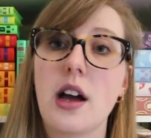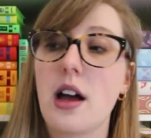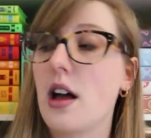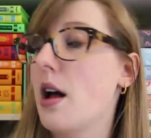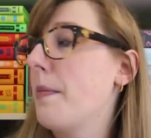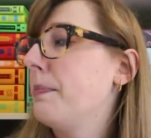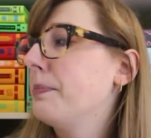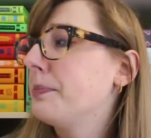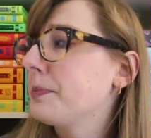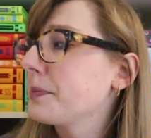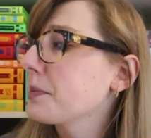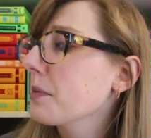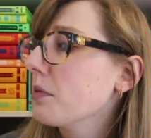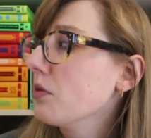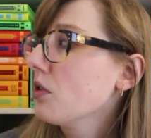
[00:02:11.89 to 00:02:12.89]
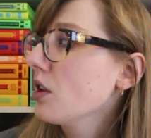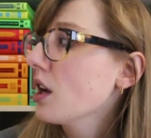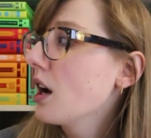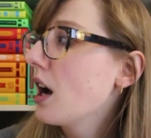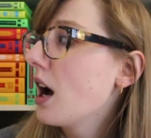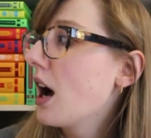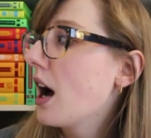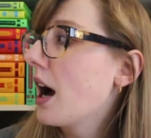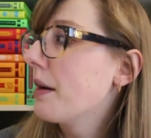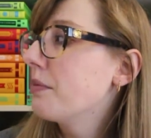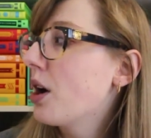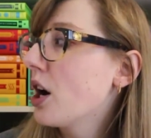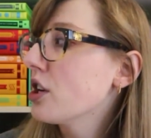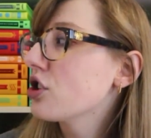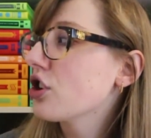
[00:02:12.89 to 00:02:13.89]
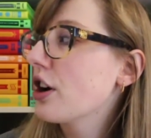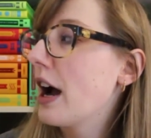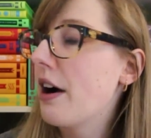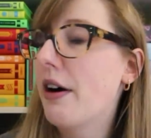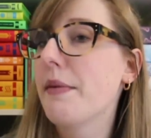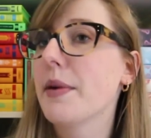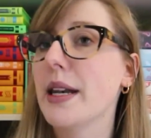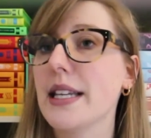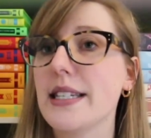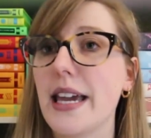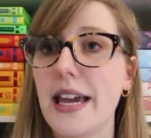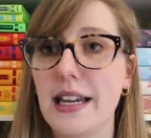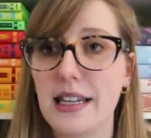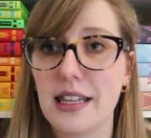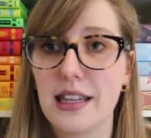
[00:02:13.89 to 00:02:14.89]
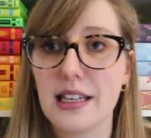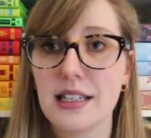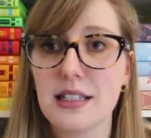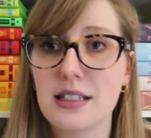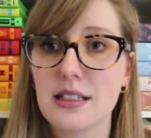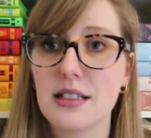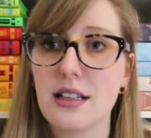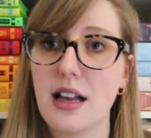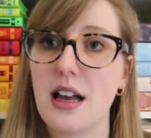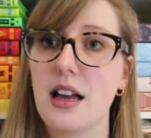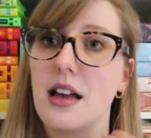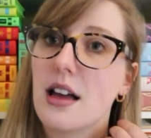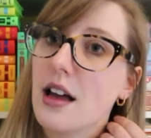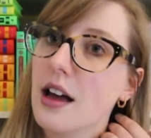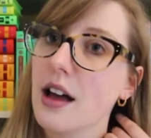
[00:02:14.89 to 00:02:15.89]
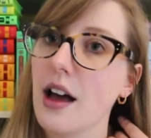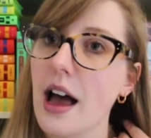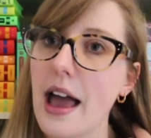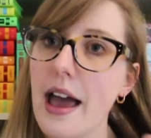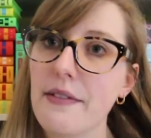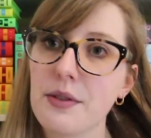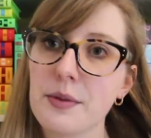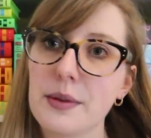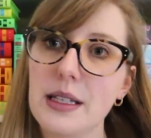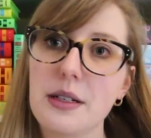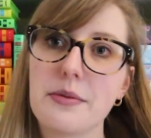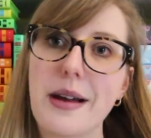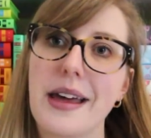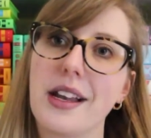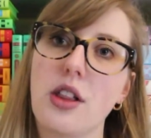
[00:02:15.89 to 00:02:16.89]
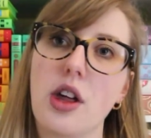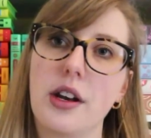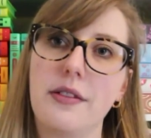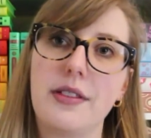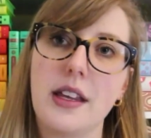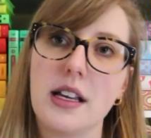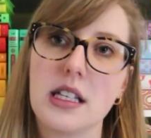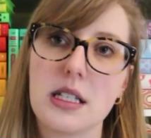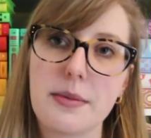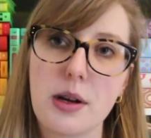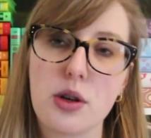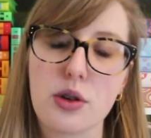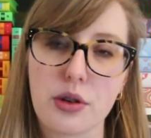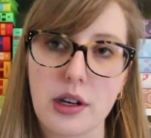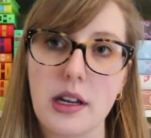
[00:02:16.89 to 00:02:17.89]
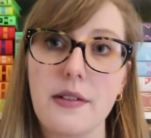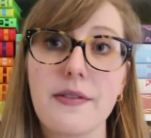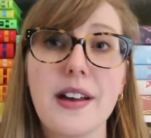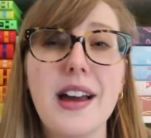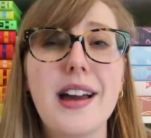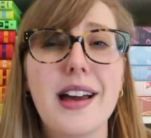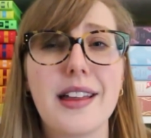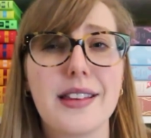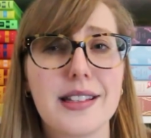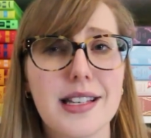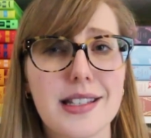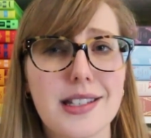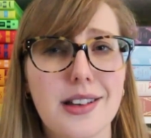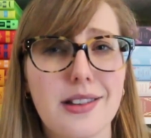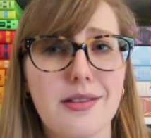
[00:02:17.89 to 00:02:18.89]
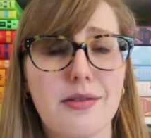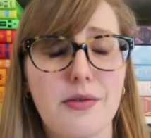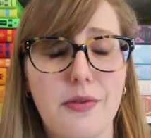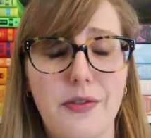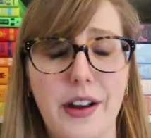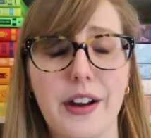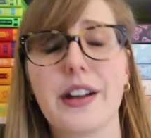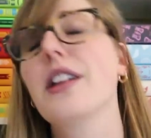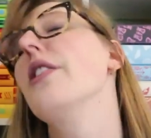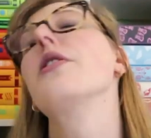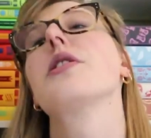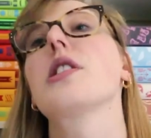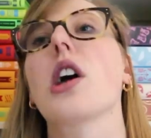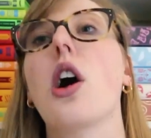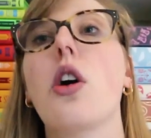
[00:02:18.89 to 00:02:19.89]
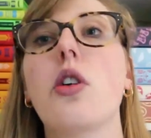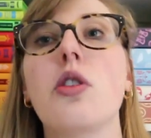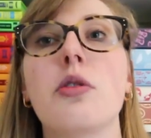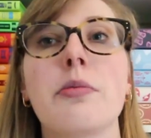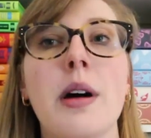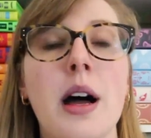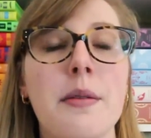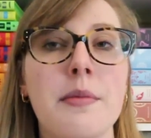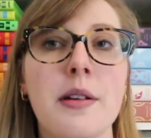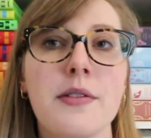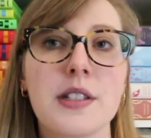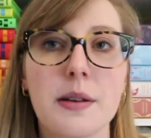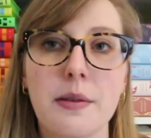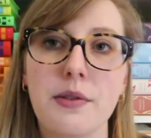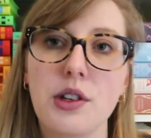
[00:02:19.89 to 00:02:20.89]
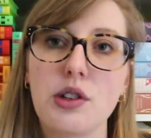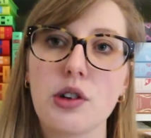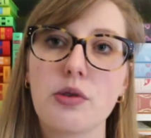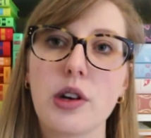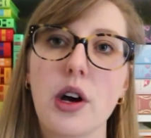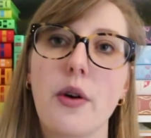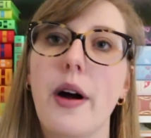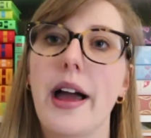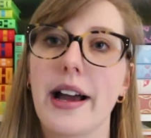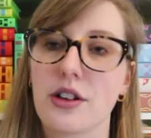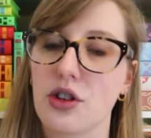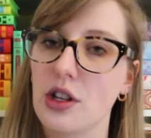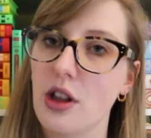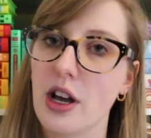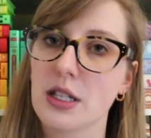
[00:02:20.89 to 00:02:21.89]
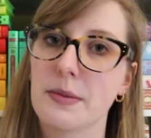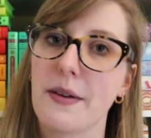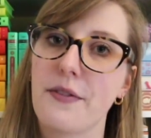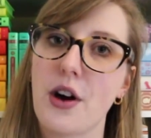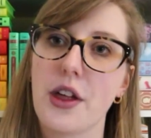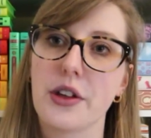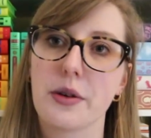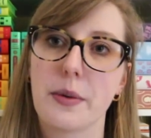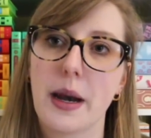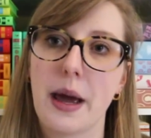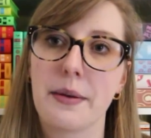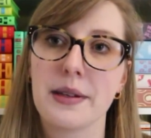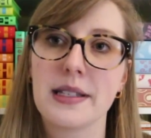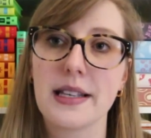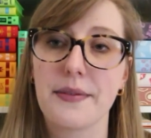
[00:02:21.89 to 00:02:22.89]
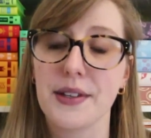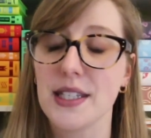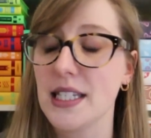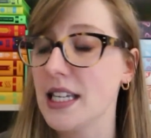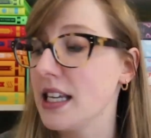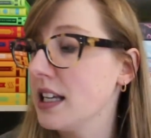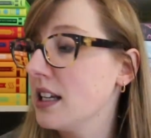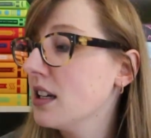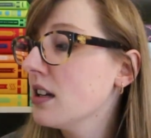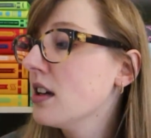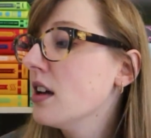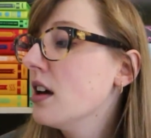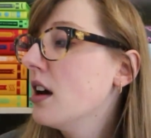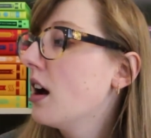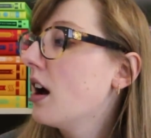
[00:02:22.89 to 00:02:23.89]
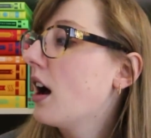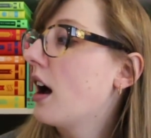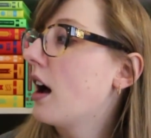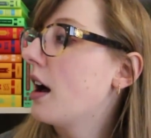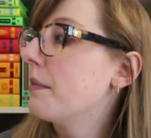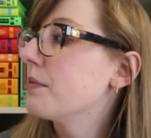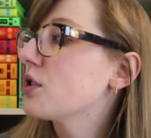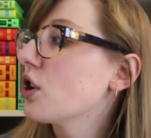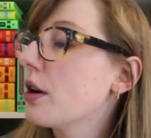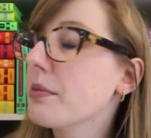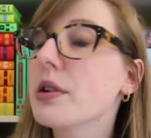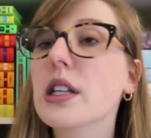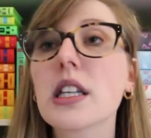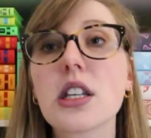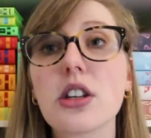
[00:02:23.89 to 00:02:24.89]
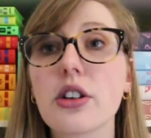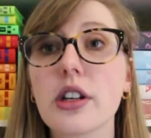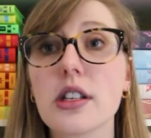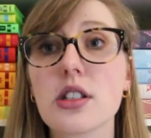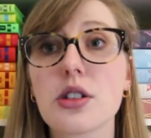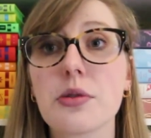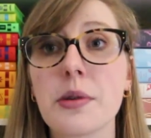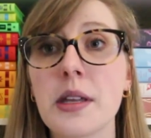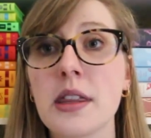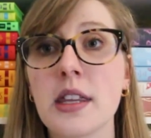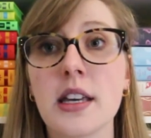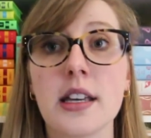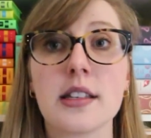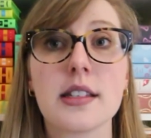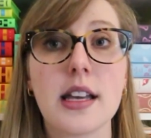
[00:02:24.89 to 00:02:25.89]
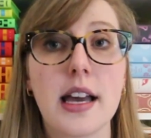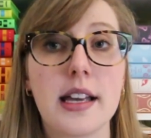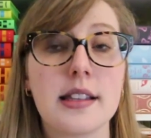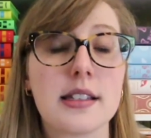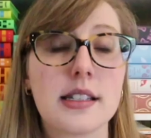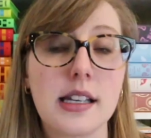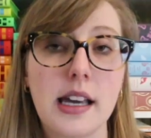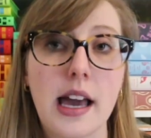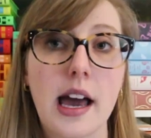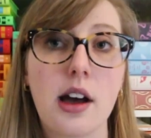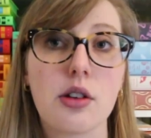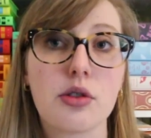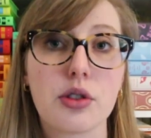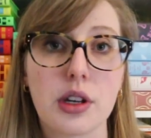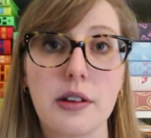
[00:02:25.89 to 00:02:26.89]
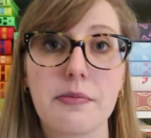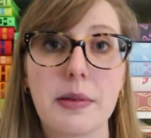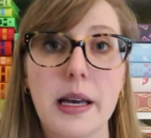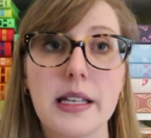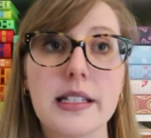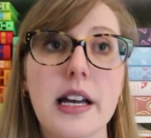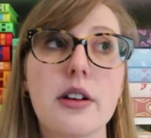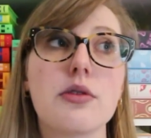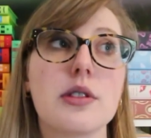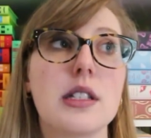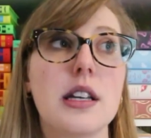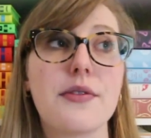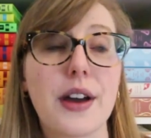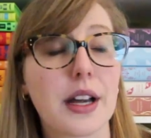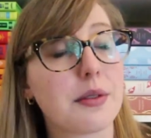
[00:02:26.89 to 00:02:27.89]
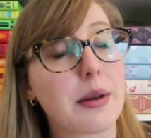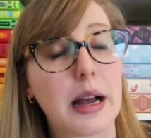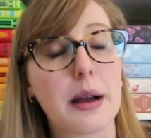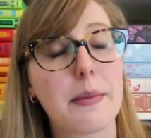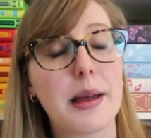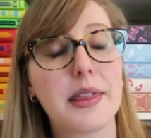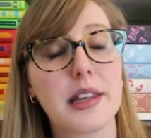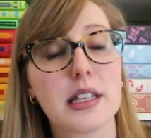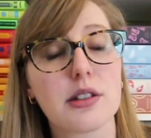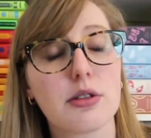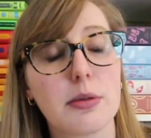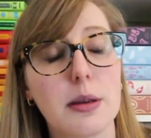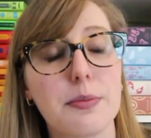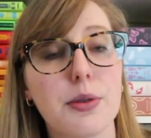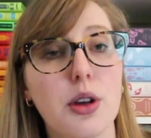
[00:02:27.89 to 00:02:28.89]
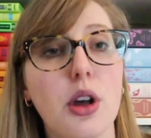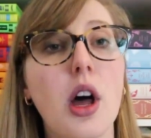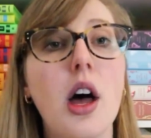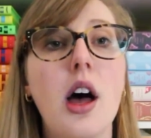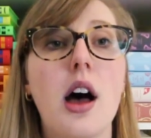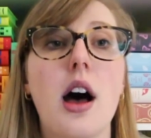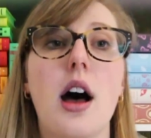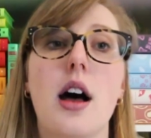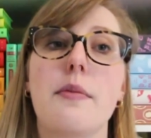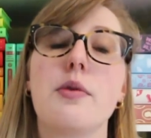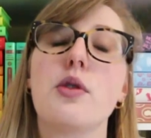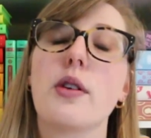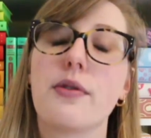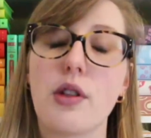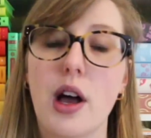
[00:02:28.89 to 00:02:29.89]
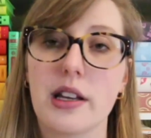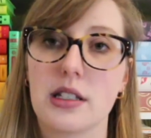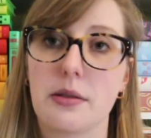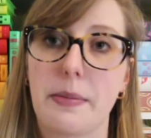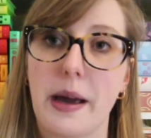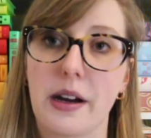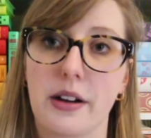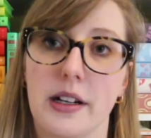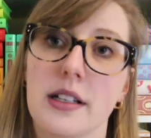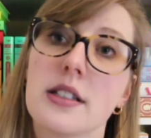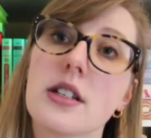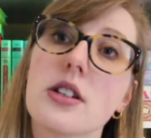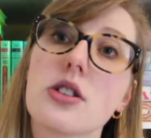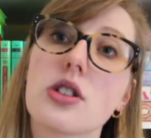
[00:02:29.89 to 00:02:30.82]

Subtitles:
I'm not sure how I'm going to take to this. I haven't really read a lot of things about grief, and this hits very close to home. If some of you don't know, I actually lost my father when I was 17. So I'm really curious to read this and see how grief plays out and see if I can recommend this for people who have lost a parent.